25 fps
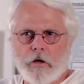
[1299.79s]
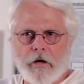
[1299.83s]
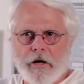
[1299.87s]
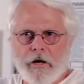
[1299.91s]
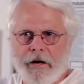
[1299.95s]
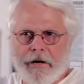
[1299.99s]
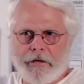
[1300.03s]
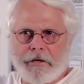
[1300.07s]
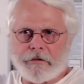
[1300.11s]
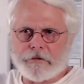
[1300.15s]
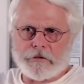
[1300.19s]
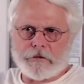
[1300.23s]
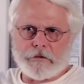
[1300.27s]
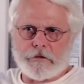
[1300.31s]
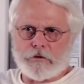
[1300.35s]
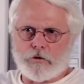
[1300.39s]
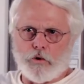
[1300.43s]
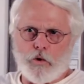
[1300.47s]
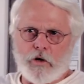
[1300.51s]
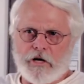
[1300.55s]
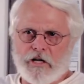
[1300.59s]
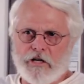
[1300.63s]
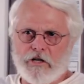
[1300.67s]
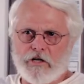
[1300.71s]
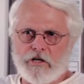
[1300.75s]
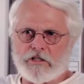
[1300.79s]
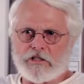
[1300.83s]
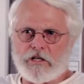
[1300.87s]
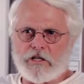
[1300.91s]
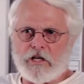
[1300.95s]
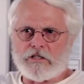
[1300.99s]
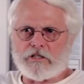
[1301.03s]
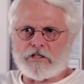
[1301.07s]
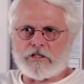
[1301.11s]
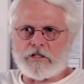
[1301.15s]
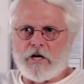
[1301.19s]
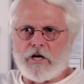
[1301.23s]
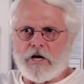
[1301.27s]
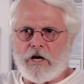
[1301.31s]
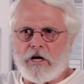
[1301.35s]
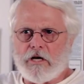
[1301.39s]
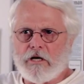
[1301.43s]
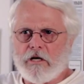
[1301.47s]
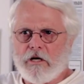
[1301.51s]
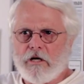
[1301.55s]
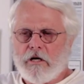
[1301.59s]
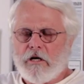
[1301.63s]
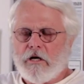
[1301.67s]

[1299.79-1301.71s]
last 20 years, let's say,